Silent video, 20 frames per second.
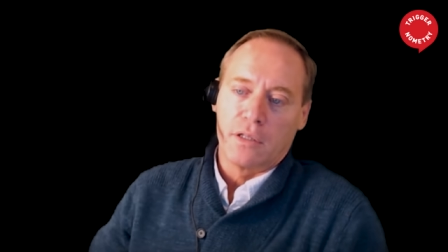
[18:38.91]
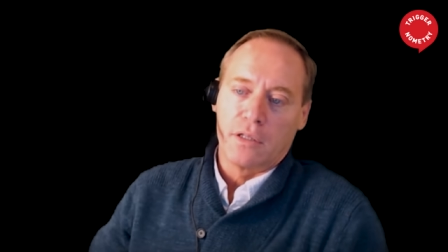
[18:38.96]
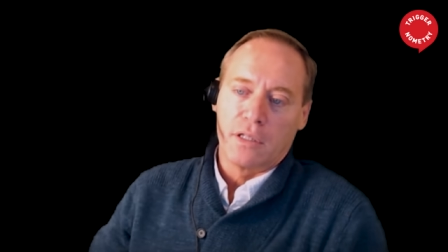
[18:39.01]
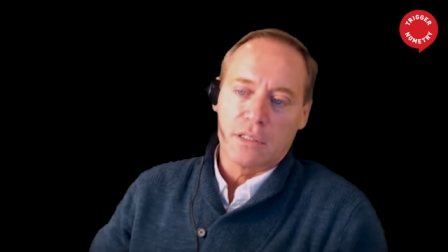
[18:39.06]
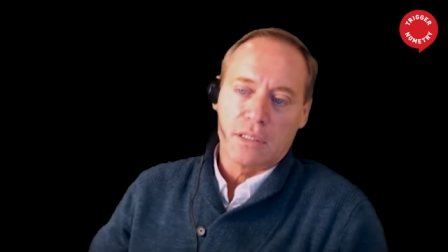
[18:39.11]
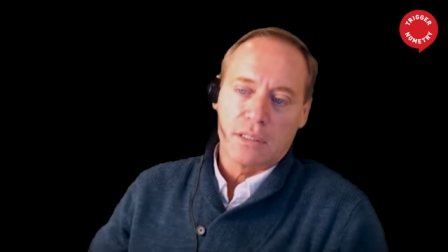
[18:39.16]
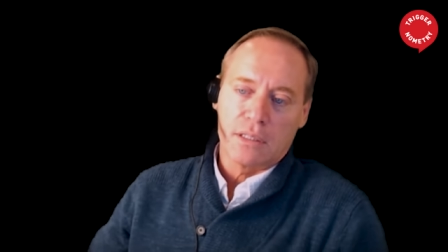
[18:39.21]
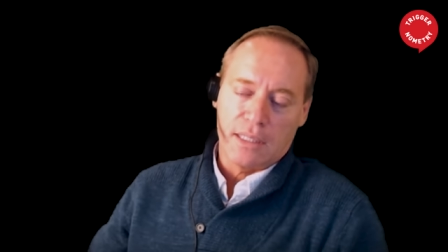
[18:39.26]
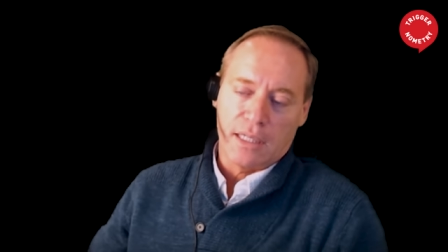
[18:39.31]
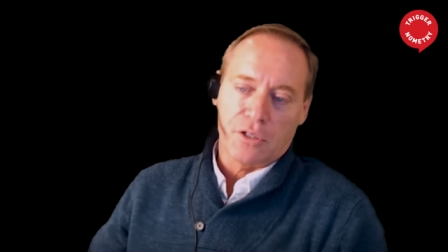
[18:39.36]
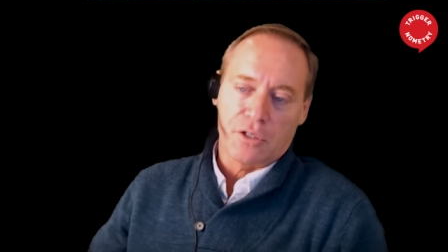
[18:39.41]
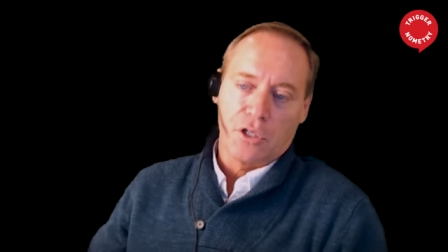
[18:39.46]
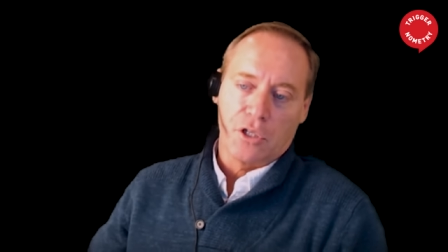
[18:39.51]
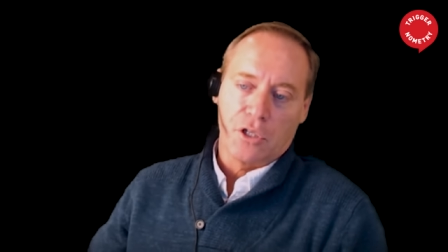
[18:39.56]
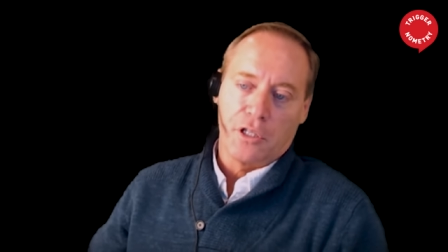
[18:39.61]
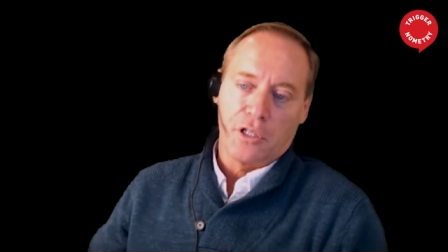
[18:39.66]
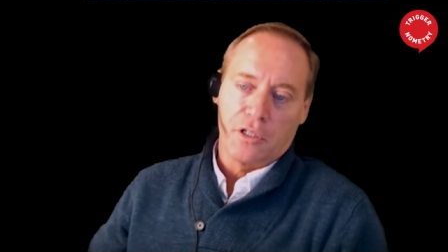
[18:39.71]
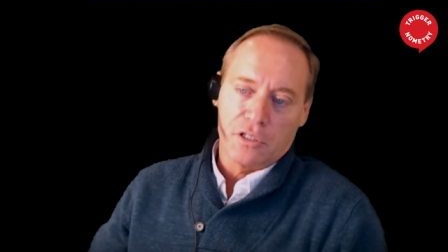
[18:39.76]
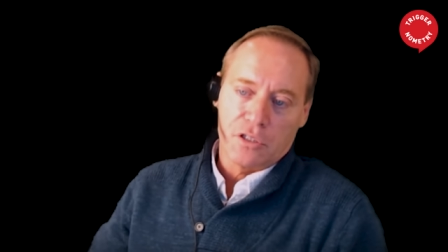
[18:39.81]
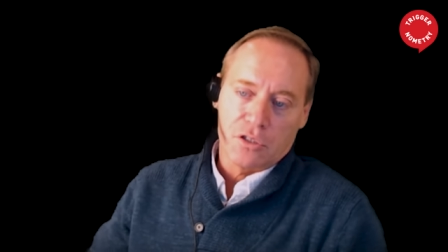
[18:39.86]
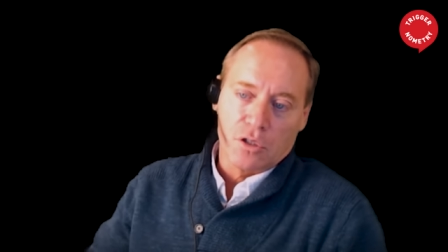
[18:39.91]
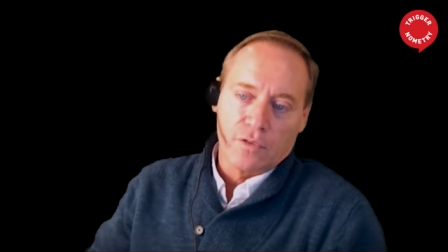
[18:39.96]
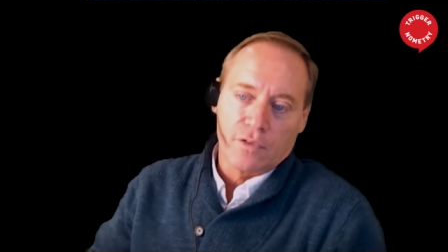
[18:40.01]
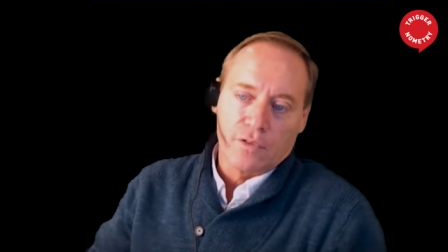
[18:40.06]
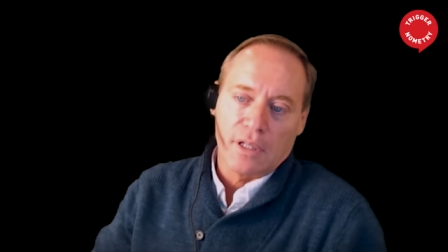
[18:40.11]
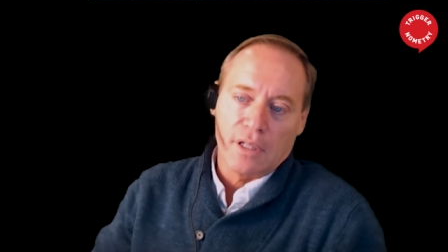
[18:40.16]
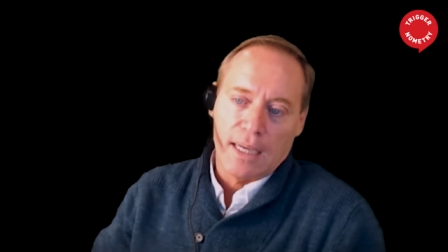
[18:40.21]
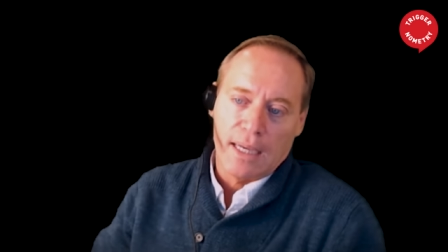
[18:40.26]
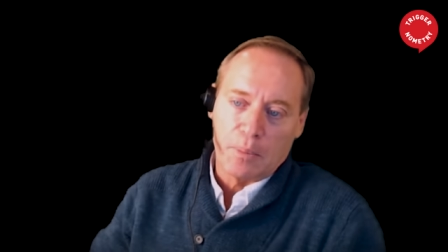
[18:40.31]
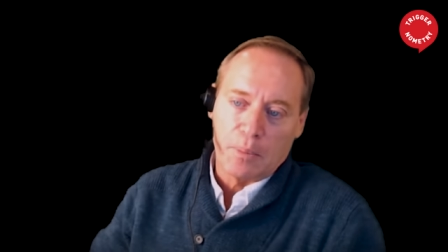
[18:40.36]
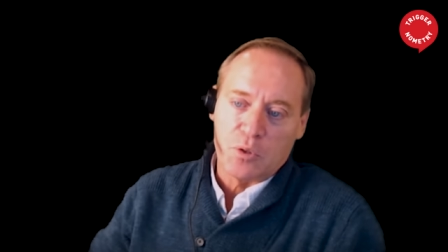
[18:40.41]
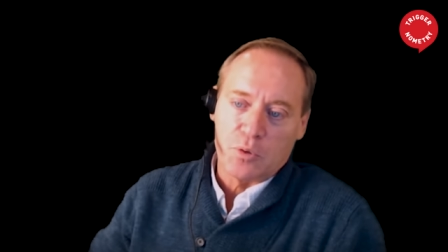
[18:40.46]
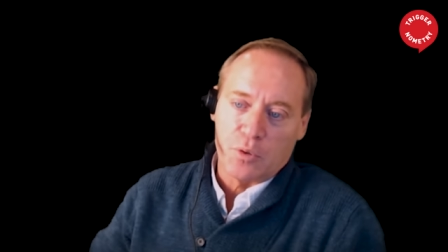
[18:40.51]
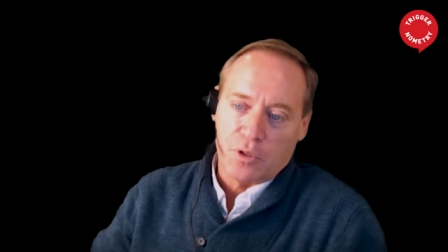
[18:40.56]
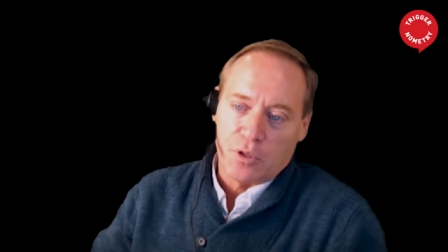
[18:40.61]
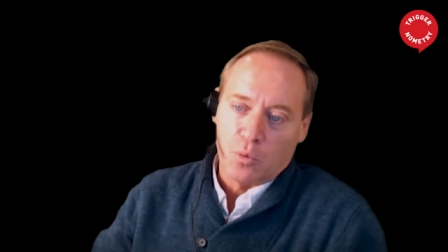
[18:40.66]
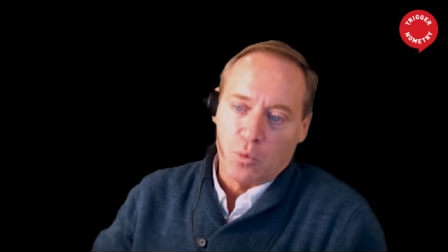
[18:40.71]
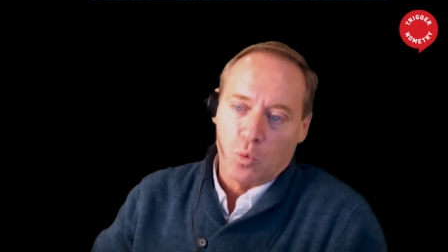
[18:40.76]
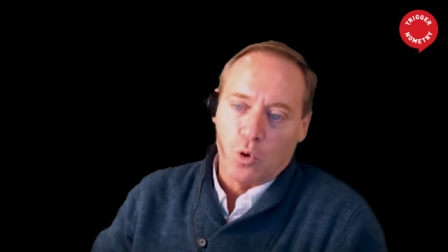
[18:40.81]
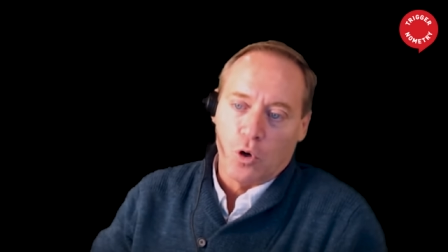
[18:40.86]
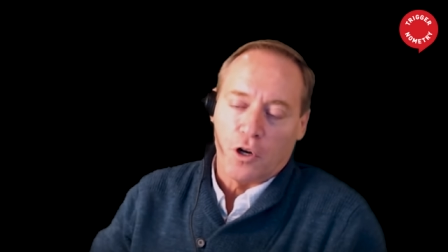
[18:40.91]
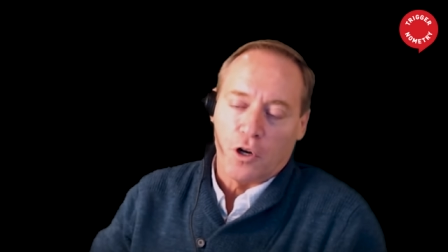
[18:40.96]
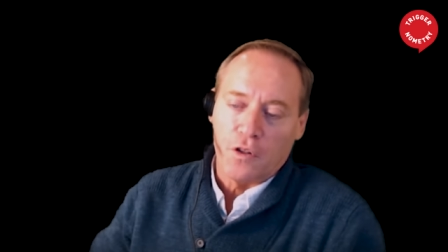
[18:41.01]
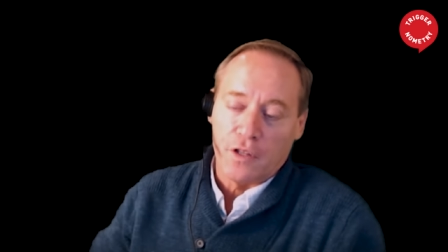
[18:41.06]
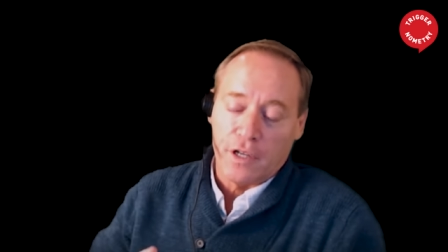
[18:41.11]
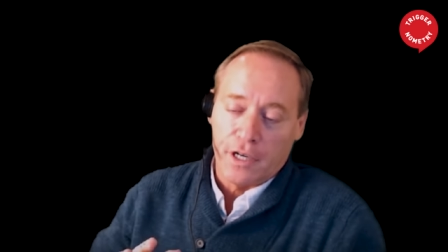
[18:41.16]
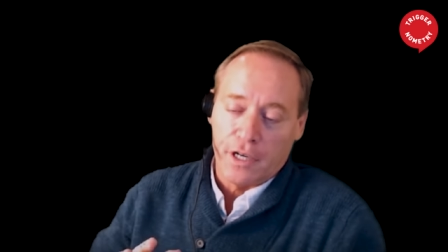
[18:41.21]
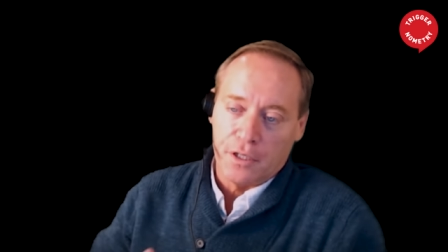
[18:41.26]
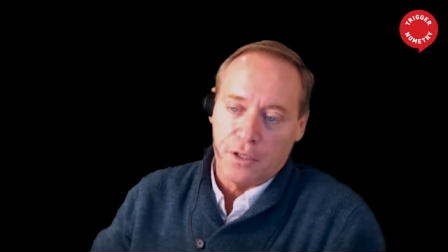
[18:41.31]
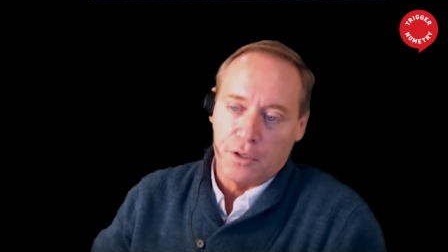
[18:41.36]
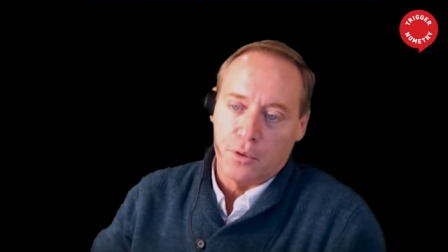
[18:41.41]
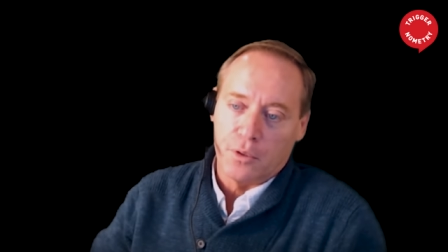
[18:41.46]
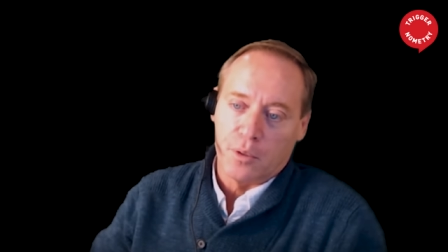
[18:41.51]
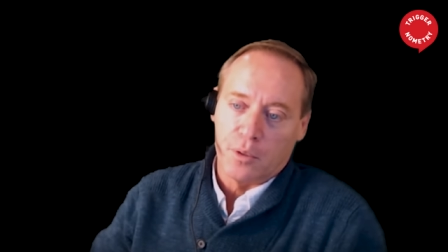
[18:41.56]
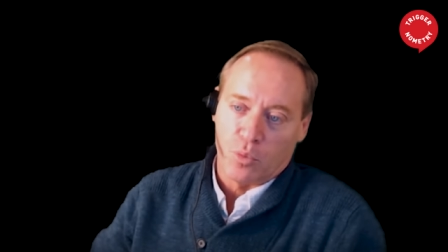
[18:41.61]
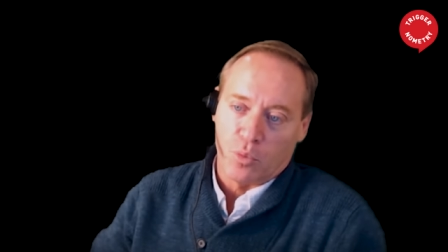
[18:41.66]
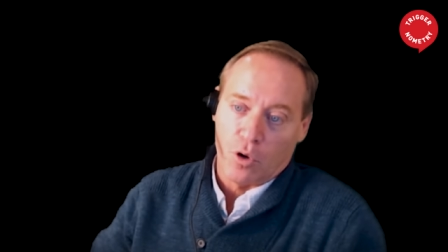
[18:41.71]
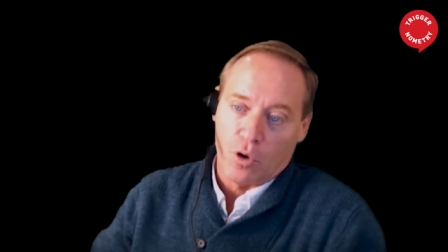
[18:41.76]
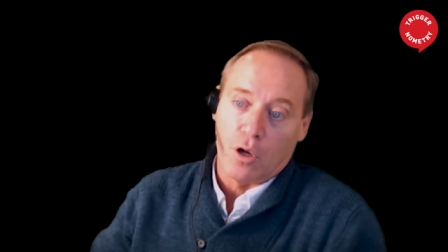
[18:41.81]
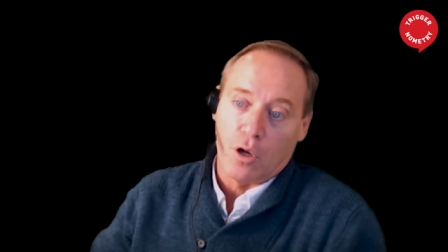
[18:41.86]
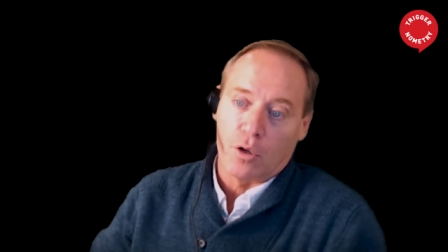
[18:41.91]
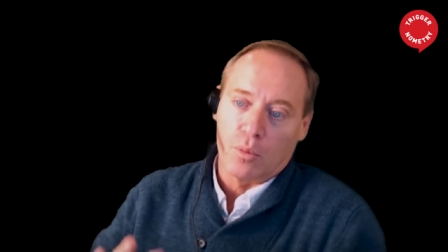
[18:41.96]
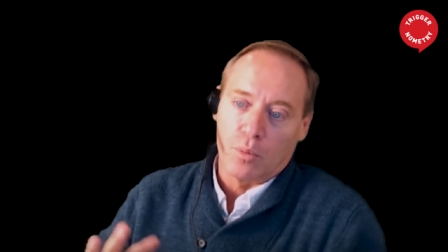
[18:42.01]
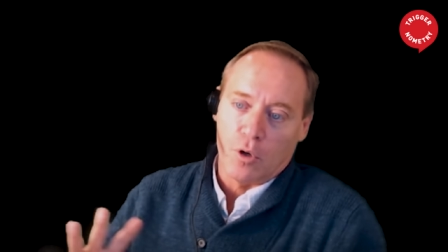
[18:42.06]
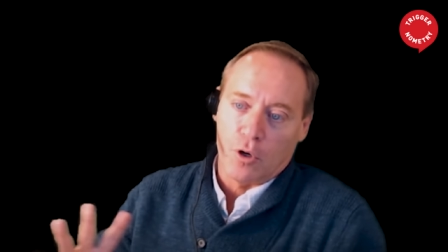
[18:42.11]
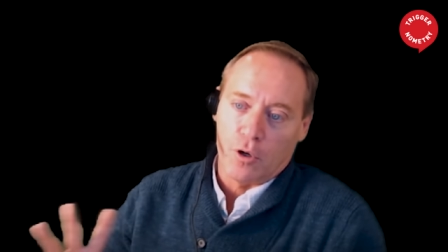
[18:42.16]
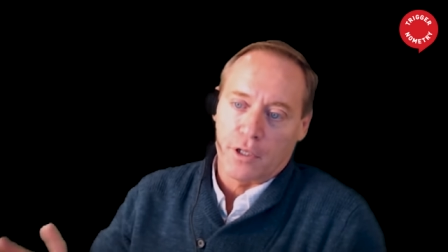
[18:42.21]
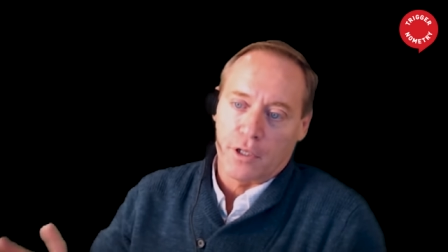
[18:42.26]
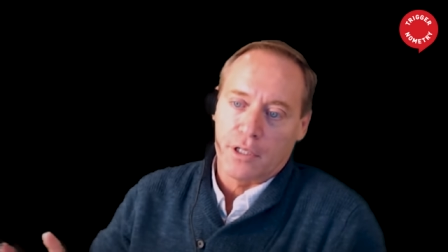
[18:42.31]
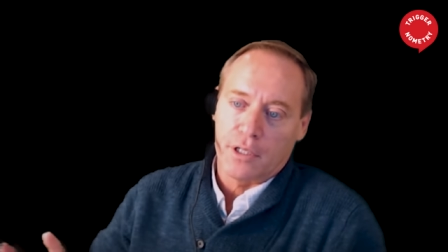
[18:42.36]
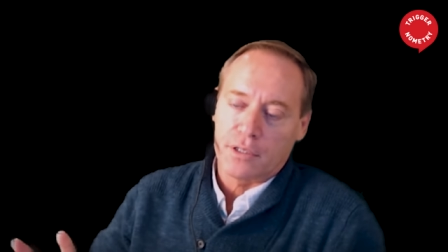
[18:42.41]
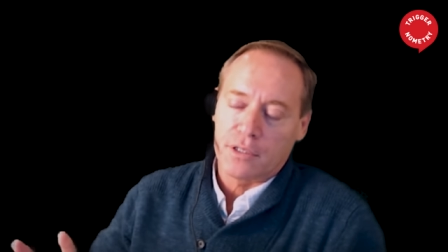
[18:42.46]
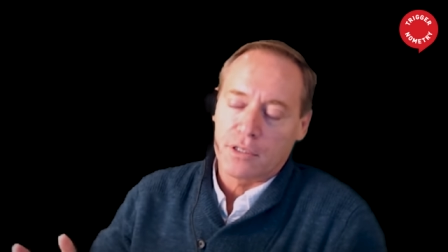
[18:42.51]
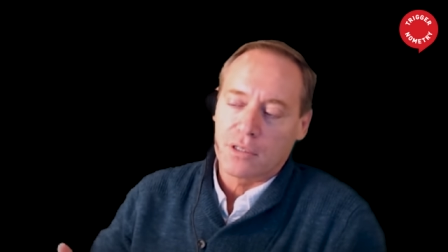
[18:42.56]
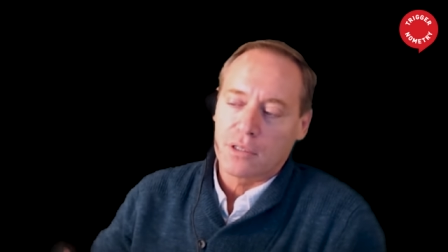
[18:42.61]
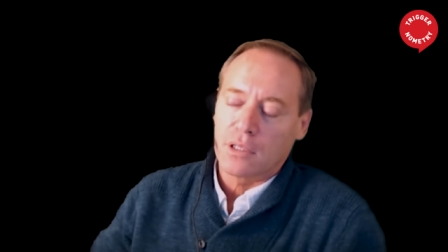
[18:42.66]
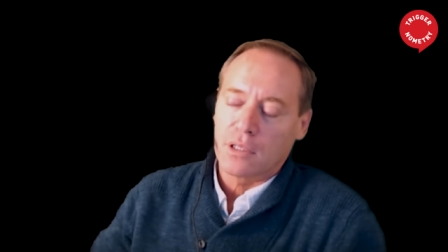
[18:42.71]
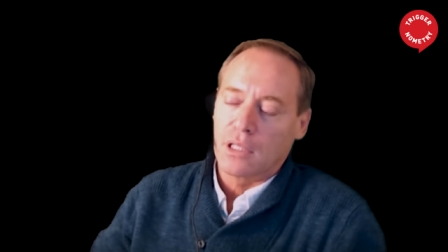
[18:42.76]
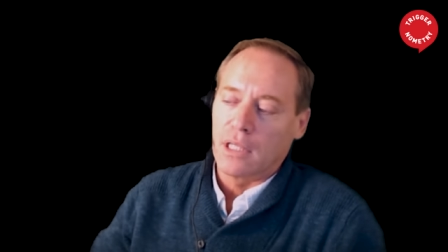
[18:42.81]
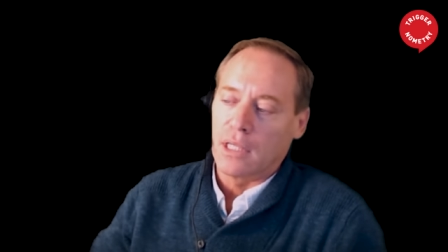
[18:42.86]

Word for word: and this is actually this overlaps with the work that I do in broader markets.